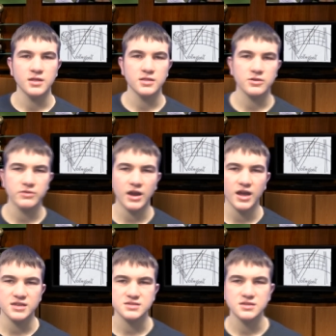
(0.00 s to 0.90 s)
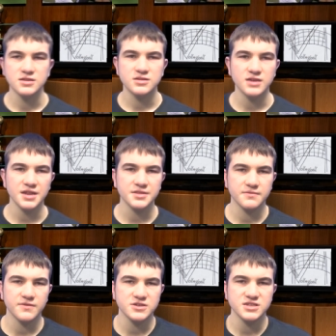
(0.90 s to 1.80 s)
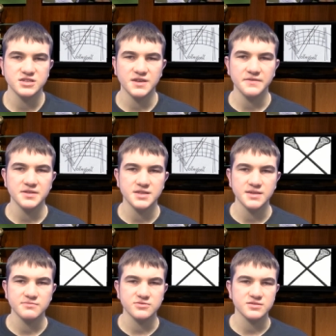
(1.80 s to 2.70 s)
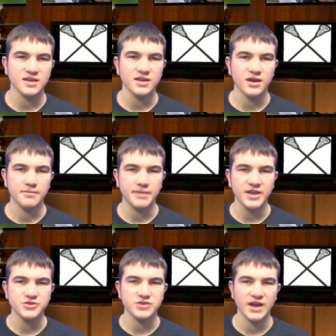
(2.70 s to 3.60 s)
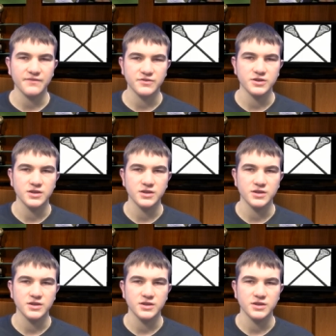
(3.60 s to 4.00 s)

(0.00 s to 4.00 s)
Lacrosse, Tonight, the varsity JV teams will take on Penn Trafford.